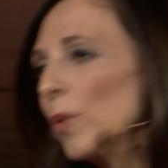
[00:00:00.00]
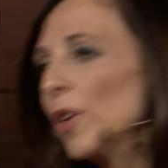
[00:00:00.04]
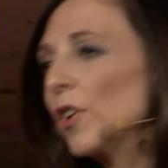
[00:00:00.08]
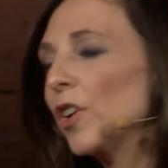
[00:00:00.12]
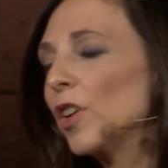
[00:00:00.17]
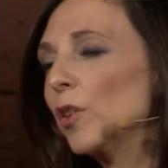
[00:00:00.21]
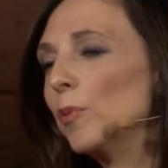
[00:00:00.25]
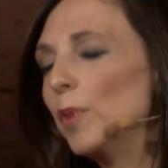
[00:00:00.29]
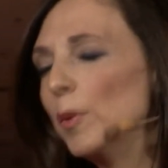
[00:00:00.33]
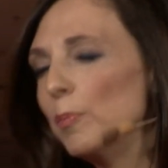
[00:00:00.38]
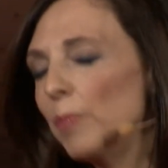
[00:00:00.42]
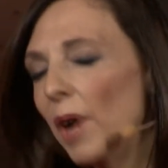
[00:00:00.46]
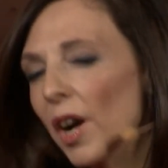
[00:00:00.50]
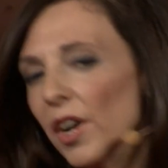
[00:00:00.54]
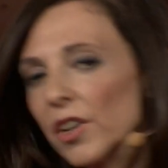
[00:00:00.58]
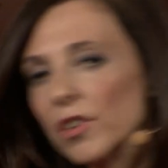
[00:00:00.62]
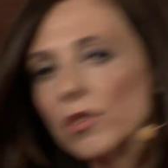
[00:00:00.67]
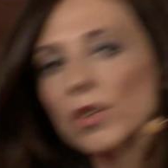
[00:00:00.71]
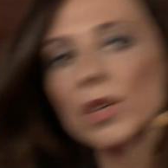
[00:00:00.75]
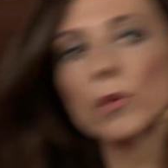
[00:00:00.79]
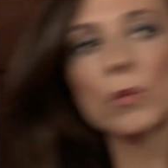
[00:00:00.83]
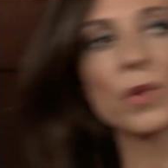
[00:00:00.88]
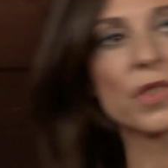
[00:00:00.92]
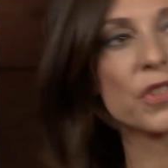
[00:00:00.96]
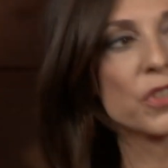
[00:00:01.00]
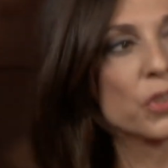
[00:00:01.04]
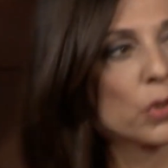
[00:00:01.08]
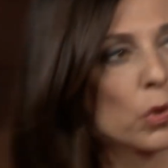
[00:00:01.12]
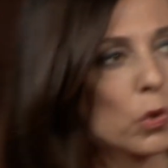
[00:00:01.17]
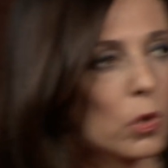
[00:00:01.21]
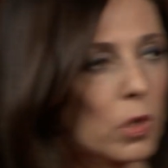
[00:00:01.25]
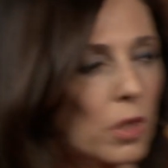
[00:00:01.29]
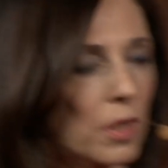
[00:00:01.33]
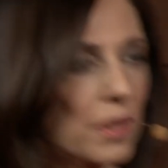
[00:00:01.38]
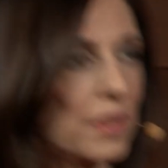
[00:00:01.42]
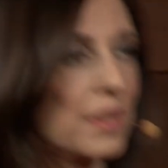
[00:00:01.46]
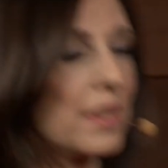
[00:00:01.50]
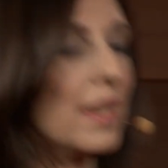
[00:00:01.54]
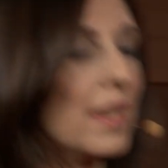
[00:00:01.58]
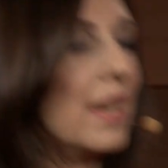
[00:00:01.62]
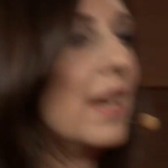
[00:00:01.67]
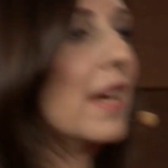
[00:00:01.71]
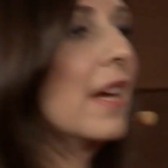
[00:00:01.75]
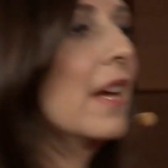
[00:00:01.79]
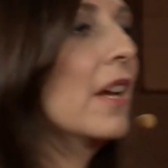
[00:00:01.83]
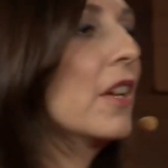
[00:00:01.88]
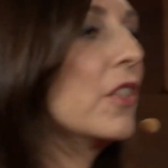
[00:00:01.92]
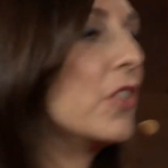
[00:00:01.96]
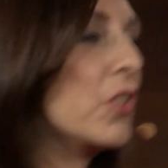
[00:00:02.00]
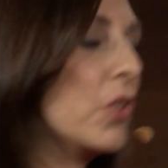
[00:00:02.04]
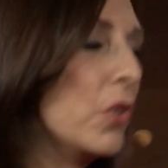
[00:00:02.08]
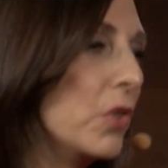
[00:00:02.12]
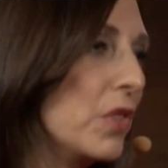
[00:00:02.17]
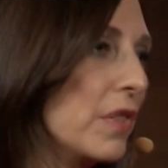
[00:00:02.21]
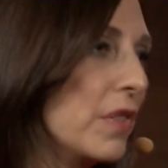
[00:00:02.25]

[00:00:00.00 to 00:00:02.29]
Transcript: we are going to be partnering with schools to